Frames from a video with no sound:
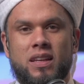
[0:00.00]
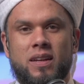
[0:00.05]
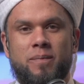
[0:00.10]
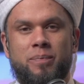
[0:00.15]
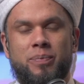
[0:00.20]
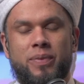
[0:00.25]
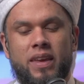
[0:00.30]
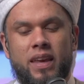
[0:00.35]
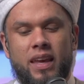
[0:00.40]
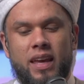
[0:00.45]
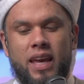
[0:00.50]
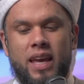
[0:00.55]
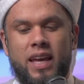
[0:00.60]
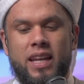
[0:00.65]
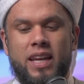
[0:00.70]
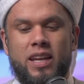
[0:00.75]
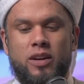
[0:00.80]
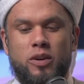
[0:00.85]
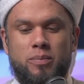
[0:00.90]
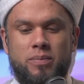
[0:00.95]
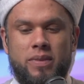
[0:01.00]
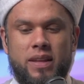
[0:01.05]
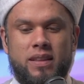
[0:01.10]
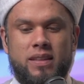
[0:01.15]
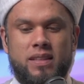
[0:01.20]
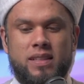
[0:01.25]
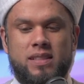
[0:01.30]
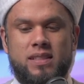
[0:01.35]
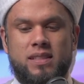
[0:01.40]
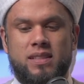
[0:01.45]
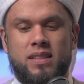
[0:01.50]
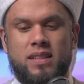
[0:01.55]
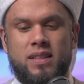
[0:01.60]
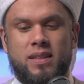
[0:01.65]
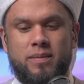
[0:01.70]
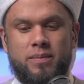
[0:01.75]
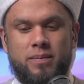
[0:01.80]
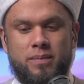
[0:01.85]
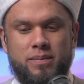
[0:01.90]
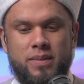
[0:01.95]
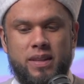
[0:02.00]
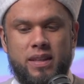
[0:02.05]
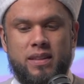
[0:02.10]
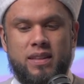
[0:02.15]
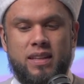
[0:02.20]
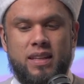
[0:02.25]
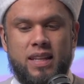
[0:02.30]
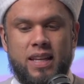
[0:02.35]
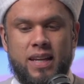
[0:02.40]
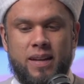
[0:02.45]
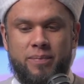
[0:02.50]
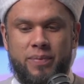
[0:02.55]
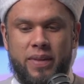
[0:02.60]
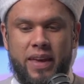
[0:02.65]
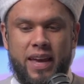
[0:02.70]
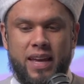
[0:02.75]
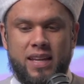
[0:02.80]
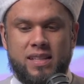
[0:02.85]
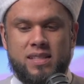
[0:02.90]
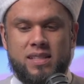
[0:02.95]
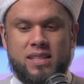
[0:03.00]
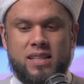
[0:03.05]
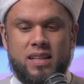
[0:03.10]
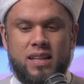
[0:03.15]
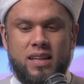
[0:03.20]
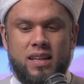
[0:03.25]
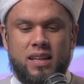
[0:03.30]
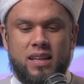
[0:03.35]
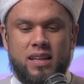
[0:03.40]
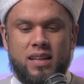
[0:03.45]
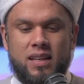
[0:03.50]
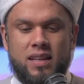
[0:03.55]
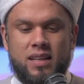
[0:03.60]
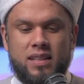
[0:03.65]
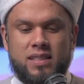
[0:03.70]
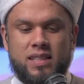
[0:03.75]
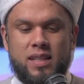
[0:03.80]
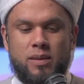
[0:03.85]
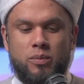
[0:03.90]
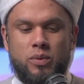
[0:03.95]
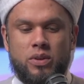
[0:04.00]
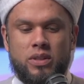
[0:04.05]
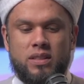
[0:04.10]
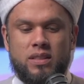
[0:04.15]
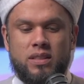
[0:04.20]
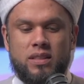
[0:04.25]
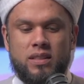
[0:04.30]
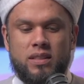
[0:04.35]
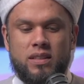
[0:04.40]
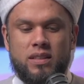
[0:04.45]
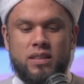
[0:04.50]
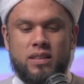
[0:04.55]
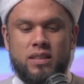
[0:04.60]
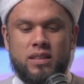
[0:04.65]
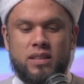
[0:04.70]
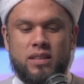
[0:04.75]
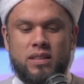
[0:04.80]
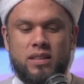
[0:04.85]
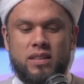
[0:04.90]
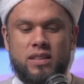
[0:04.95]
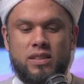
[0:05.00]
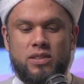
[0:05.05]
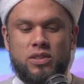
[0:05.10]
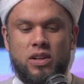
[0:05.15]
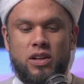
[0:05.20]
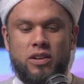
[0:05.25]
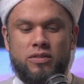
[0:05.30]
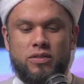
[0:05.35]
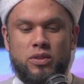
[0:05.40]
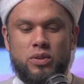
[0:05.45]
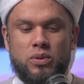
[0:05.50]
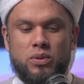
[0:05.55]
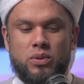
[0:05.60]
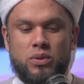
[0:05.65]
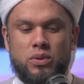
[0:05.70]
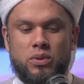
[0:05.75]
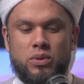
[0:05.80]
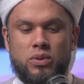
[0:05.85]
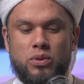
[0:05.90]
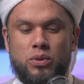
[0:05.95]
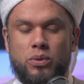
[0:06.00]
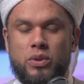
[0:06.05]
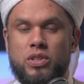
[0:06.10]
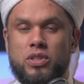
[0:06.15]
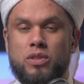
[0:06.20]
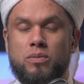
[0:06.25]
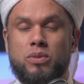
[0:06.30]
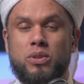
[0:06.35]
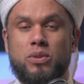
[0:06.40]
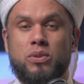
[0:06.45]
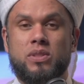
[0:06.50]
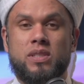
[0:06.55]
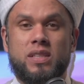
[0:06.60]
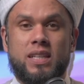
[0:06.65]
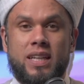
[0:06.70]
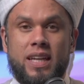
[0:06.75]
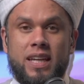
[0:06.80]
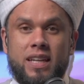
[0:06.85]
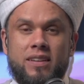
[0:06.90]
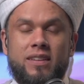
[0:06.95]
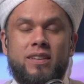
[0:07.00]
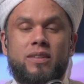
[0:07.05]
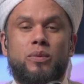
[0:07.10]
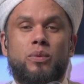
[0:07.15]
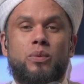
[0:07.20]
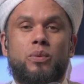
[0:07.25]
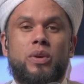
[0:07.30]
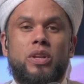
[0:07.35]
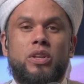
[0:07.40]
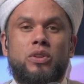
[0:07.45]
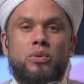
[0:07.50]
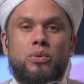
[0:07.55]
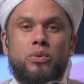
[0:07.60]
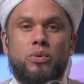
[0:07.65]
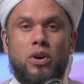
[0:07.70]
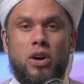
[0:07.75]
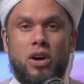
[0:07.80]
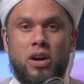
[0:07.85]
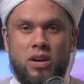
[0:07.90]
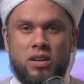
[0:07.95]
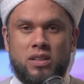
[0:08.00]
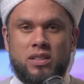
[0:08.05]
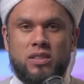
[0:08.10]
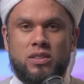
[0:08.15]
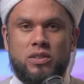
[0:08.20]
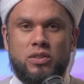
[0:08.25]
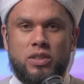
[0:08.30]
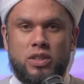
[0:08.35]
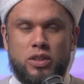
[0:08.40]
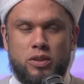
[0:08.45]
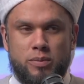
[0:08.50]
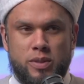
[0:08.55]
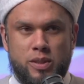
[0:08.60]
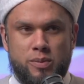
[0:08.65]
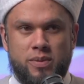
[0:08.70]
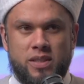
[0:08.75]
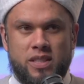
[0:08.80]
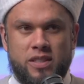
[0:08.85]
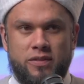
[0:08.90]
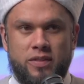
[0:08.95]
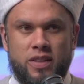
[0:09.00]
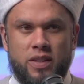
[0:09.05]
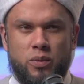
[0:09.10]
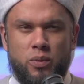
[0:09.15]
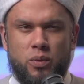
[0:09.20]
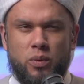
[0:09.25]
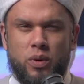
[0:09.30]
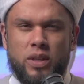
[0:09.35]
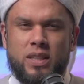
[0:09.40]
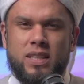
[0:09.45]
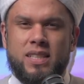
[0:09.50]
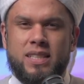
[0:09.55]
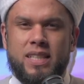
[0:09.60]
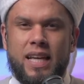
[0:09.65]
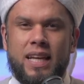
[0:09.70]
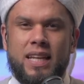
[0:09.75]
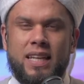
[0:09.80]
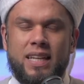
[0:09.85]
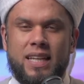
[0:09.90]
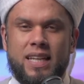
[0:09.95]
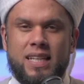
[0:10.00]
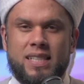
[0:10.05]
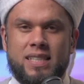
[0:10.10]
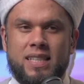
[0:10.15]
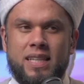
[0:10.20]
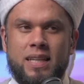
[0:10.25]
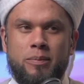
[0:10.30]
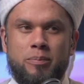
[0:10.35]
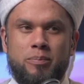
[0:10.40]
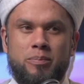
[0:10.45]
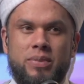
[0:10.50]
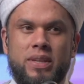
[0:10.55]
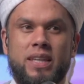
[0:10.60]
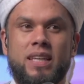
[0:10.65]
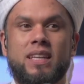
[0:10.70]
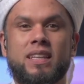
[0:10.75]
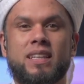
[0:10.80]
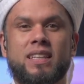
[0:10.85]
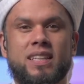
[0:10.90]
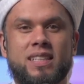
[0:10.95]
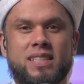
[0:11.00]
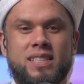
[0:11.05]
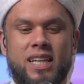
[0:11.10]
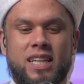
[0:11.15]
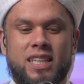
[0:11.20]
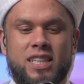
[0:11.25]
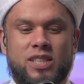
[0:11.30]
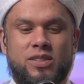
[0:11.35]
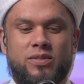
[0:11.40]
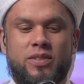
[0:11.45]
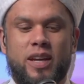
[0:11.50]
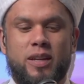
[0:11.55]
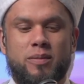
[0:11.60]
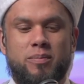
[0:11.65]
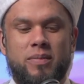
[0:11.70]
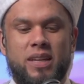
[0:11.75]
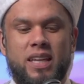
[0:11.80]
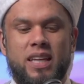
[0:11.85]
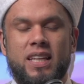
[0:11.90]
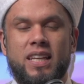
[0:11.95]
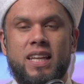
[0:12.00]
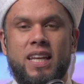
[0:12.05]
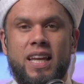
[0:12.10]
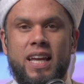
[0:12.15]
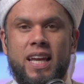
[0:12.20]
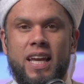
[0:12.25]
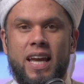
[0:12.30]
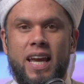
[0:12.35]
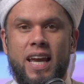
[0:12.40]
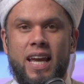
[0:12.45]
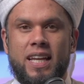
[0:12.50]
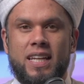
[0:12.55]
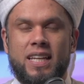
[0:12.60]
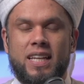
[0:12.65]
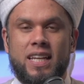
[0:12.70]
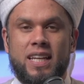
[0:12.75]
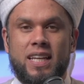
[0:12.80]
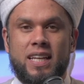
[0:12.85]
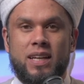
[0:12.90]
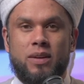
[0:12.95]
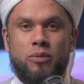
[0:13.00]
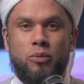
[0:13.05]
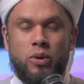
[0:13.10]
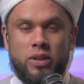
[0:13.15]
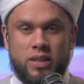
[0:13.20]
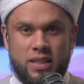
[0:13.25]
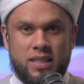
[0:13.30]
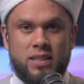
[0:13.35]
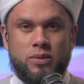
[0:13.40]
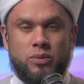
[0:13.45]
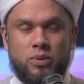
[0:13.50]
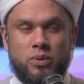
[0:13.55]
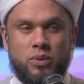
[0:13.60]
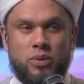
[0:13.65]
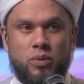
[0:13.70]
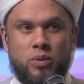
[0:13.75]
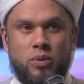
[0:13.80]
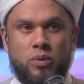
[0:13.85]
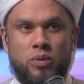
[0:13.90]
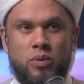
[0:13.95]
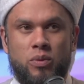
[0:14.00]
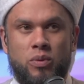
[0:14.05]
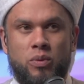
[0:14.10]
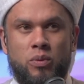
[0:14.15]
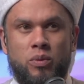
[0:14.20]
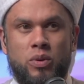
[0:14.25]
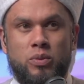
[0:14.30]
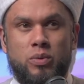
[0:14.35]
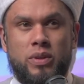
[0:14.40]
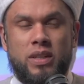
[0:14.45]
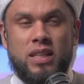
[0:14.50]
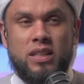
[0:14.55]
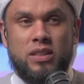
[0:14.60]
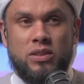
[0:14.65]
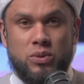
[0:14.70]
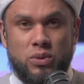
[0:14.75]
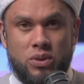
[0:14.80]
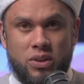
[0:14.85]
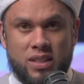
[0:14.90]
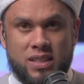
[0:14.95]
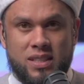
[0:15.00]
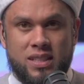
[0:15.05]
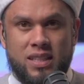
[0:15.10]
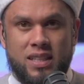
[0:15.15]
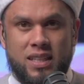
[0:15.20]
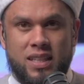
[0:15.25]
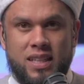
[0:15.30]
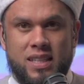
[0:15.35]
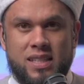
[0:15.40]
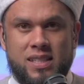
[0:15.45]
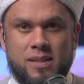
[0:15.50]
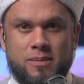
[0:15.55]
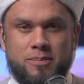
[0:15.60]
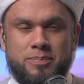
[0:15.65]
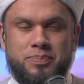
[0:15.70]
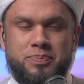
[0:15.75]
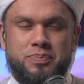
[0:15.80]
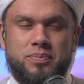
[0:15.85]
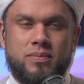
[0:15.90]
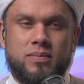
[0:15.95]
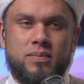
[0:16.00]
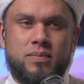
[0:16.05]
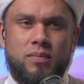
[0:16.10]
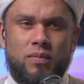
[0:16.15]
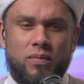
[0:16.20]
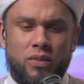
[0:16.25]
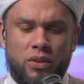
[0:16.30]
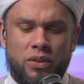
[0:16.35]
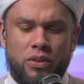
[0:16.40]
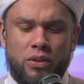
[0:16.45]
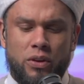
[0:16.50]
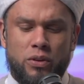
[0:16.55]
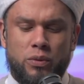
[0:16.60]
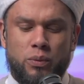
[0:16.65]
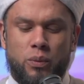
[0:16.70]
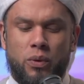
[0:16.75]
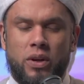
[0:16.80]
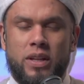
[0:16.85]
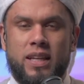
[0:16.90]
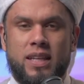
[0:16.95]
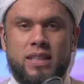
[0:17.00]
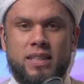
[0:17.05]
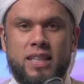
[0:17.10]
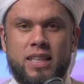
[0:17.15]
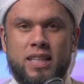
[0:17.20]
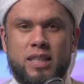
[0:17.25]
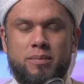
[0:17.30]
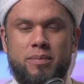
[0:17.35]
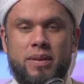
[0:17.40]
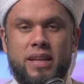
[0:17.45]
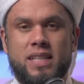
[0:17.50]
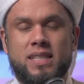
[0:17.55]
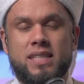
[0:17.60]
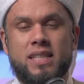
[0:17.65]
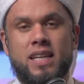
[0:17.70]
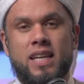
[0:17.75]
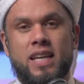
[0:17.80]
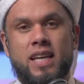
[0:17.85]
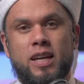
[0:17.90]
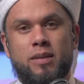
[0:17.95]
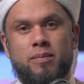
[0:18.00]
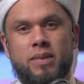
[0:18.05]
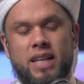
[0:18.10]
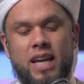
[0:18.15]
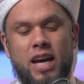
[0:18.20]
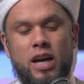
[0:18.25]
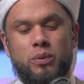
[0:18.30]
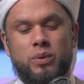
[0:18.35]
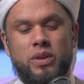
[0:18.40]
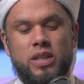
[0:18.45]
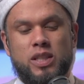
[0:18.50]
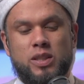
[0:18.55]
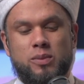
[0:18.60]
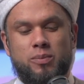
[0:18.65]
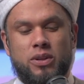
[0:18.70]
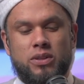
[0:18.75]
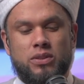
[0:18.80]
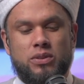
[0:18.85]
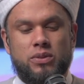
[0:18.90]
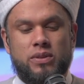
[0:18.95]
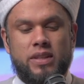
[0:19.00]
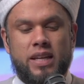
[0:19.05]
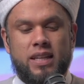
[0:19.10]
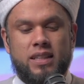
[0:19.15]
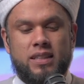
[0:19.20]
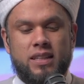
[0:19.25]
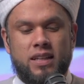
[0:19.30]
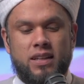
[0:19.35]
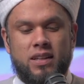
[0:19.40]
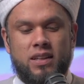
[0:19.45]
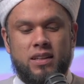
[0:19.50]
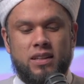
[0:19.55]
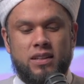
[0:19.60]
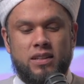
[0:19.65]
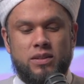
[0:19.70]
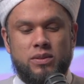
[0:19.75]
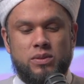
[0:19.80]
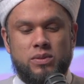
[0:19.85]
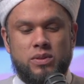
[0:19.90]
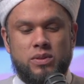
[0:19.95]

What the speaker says: Allah. And I hope that this, bi-idhnillah, has somewhat resolved your question. Because again, when you ask, you need to be specific. What exactly does being dissatisfied mean? And what we really do consider is not what had taken place, but how we respond to that, and Allah